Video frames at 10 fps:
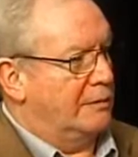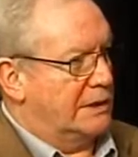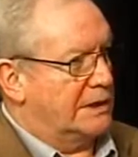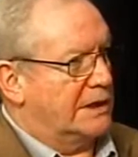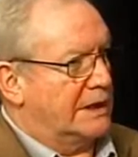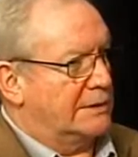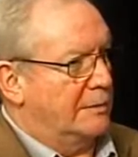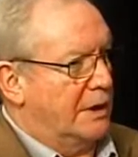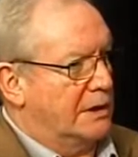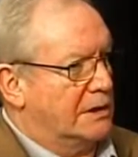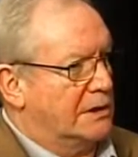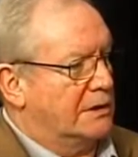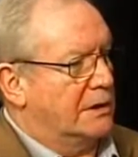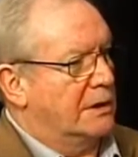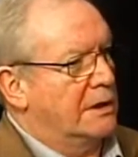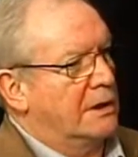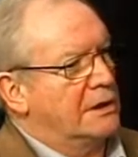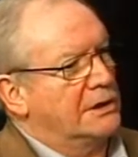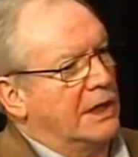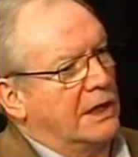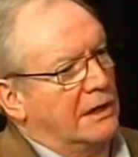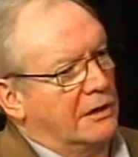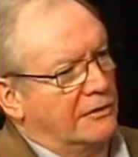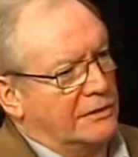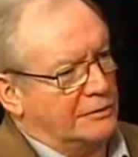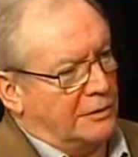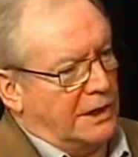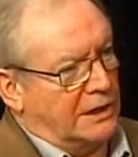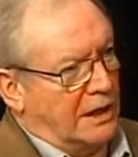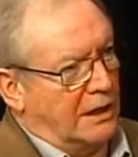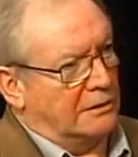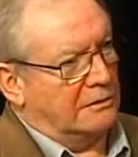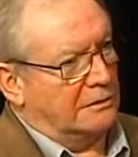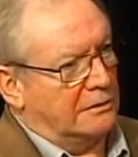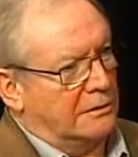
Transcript: was 6 months. She had a nervous breakdown.